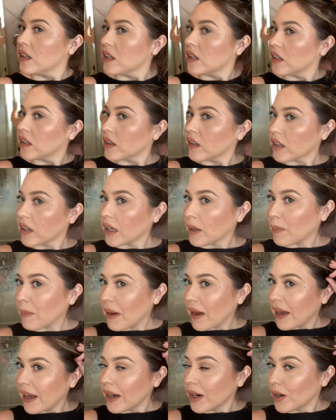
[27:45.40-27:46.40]
And look at my
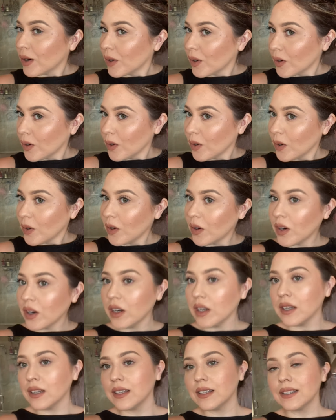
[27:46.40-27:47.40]
hair.
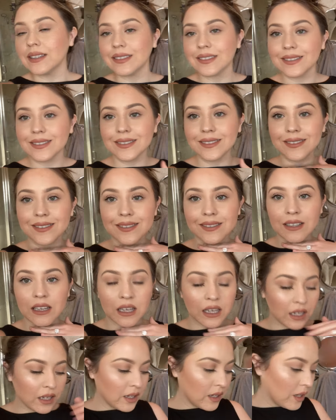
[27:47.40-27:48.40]

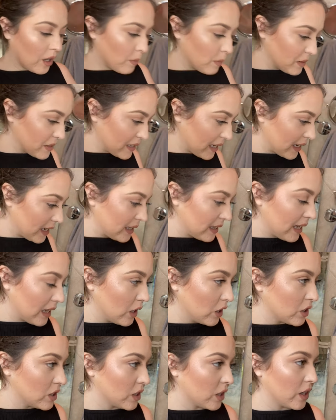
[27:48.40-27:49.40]
I'm excited. That
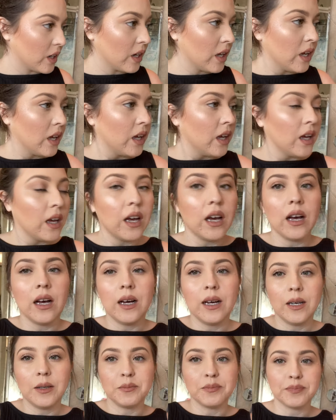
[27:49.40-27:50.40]
looks good.
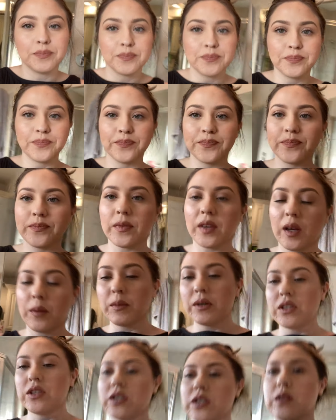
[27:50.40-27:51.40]
Let me
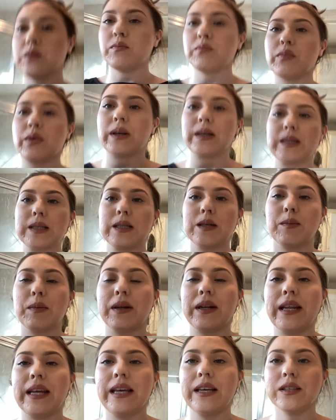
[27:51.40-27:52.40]
just brush some of
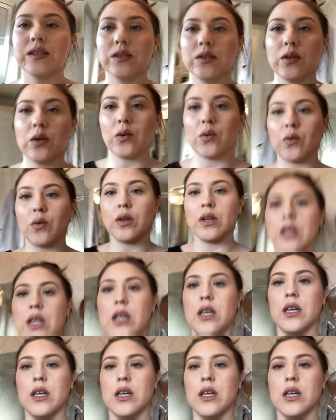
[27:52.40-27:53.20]
these soon.